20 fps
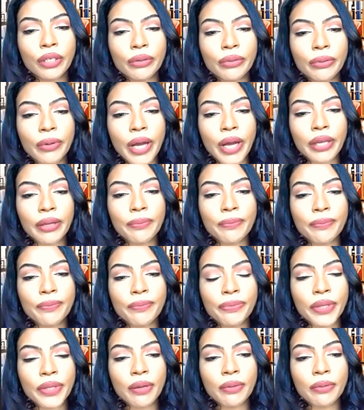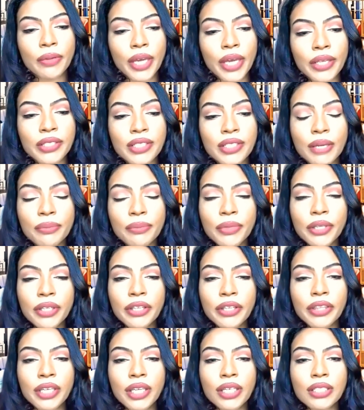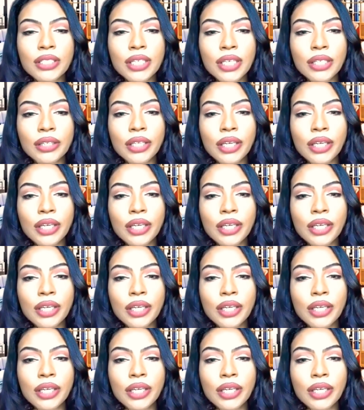right? And some of the things that